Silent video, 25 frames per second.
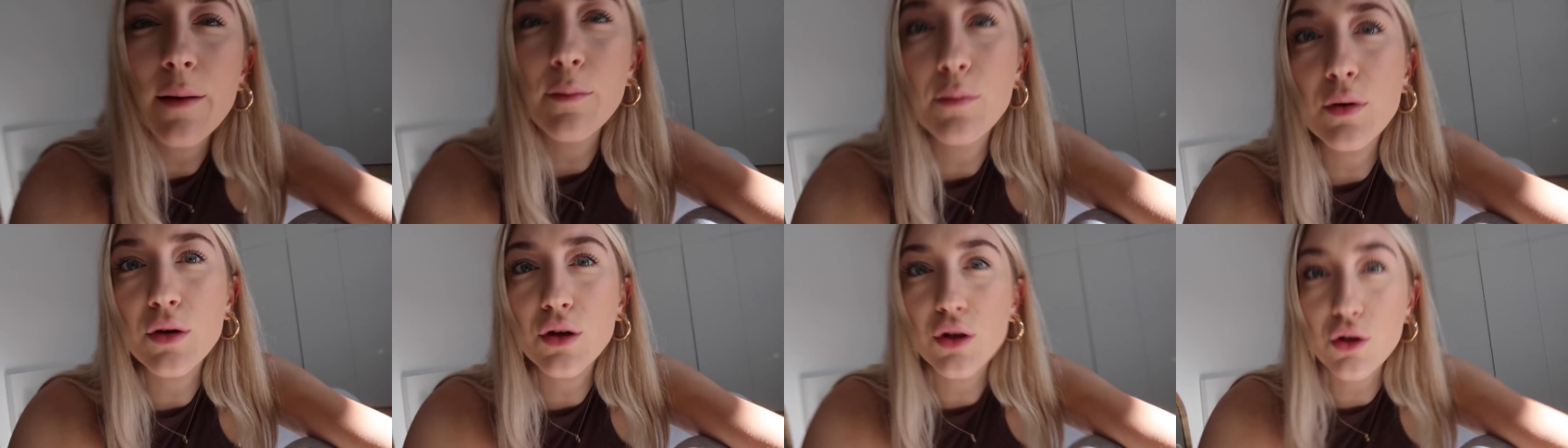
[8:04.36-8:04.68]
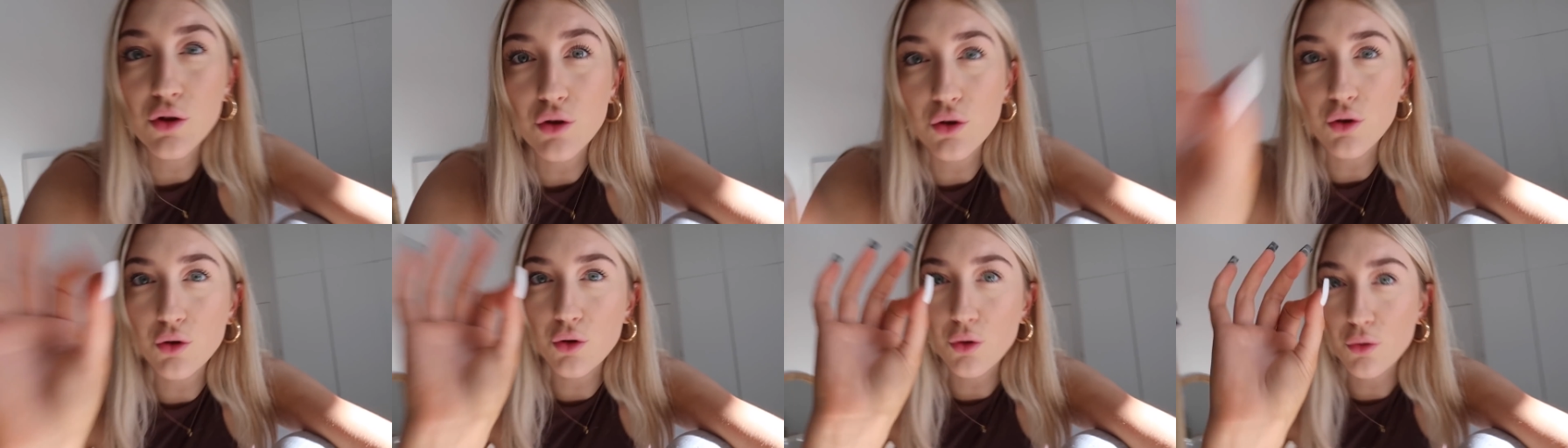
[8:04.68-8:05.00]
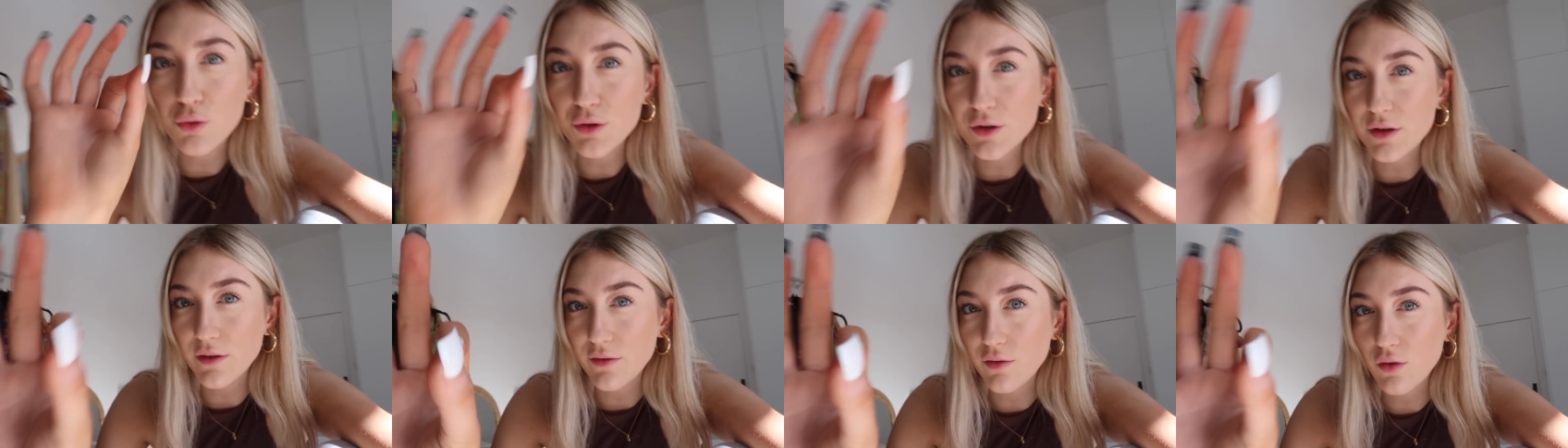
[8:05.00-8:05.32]
a
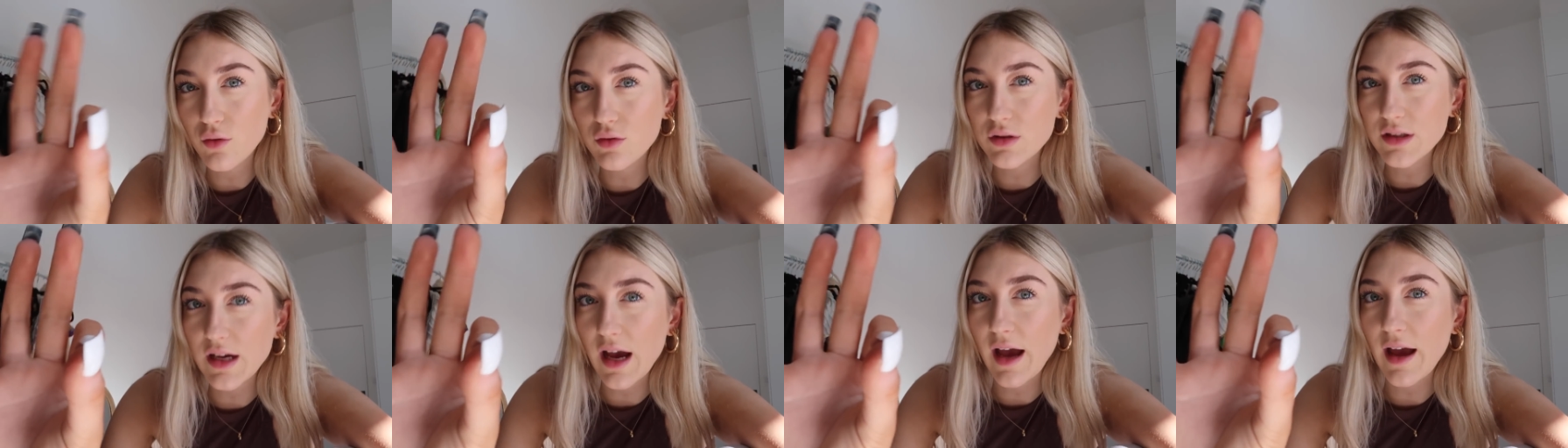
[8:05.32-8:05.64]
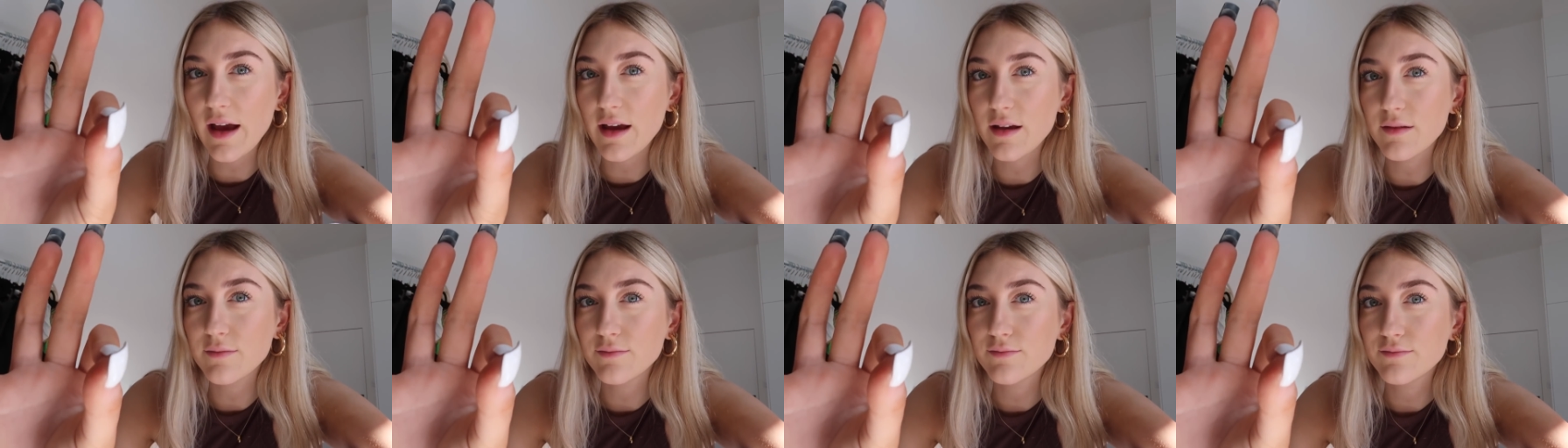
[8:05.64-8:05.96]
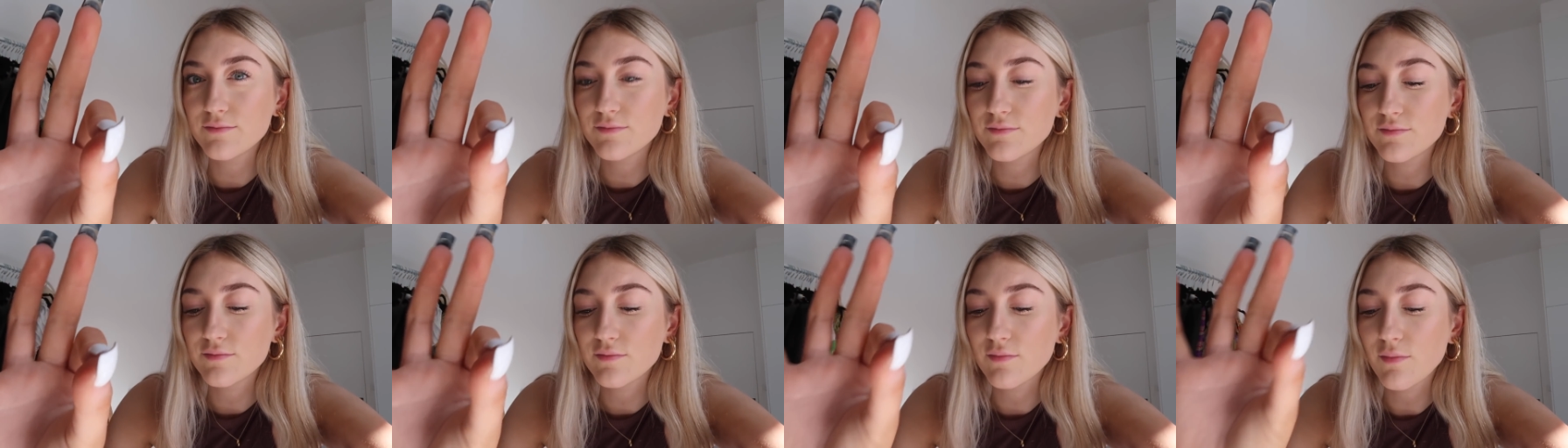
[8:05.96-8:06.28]
beautiful day.
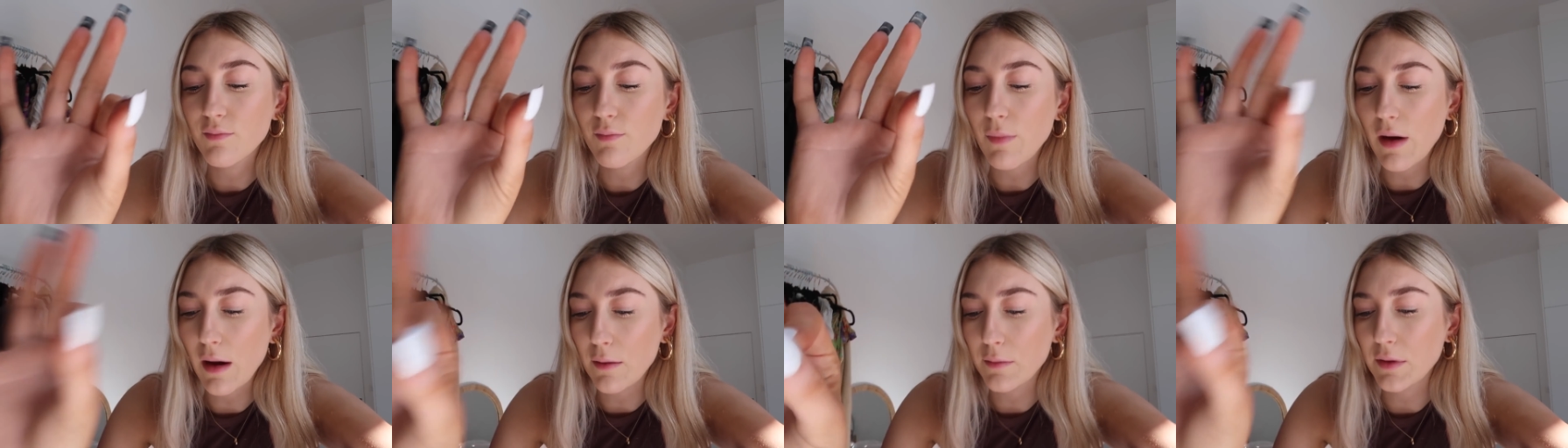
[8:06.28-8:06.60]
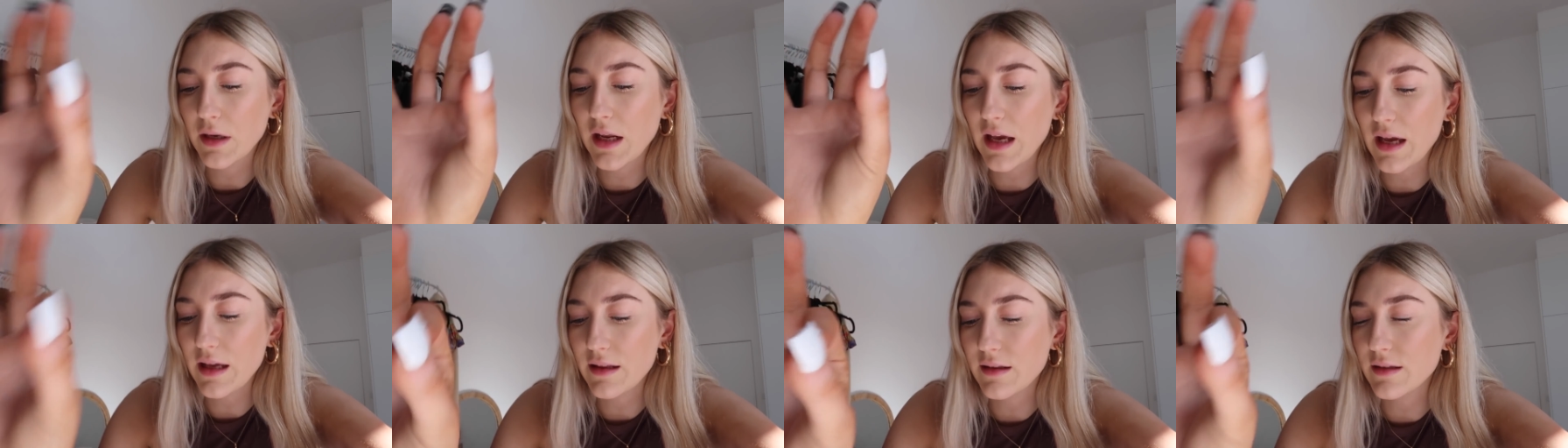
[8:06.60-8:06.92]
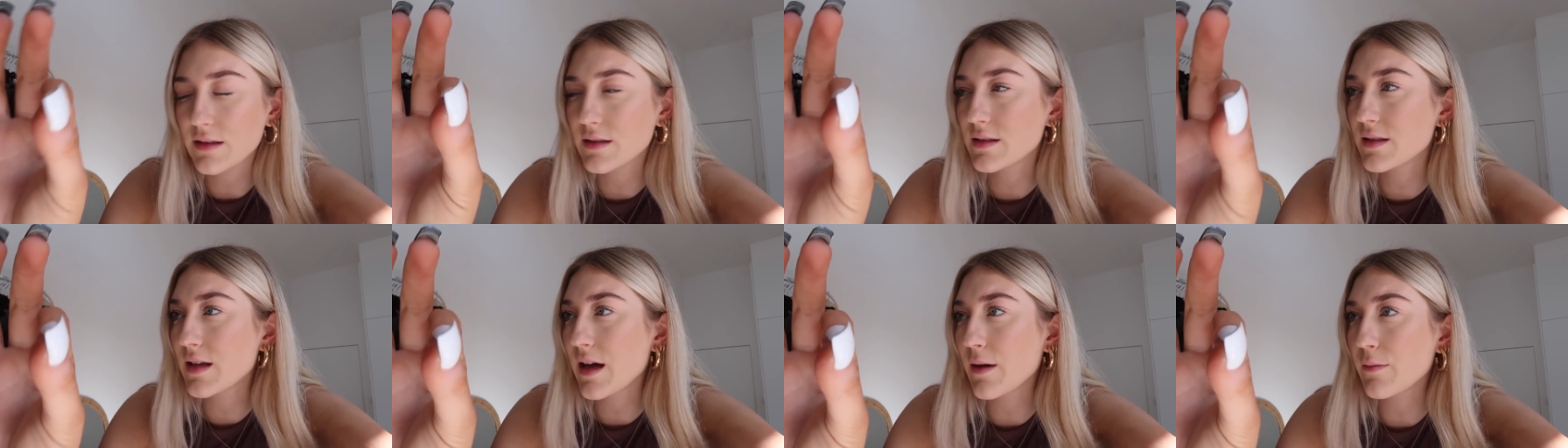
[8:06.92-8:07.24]
But I'm gonna eat
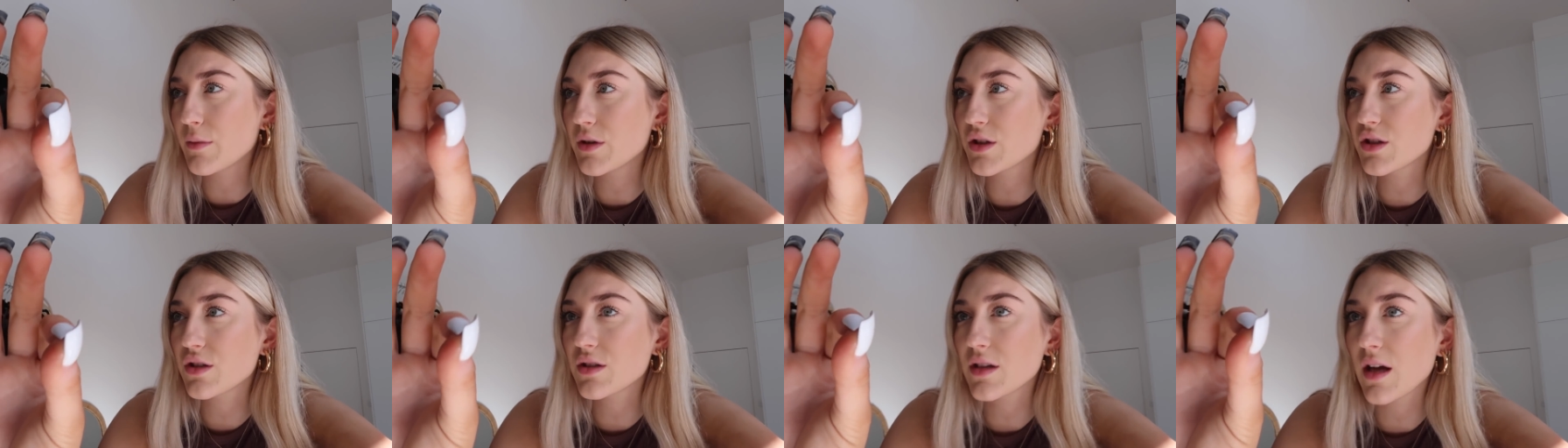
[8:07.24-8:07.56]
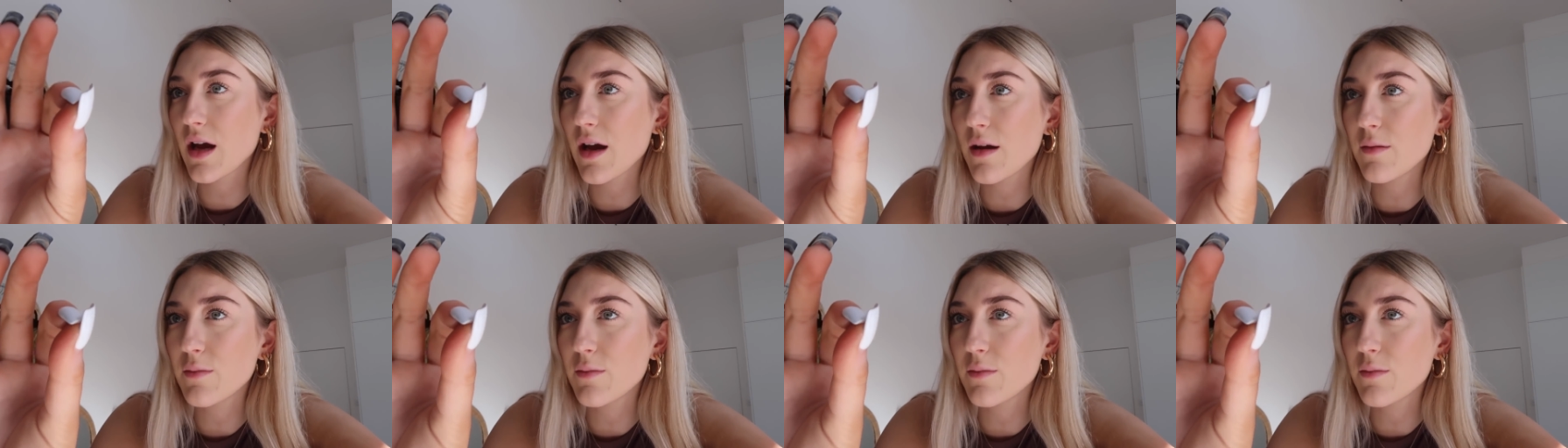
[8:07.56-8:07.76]
this sandwich because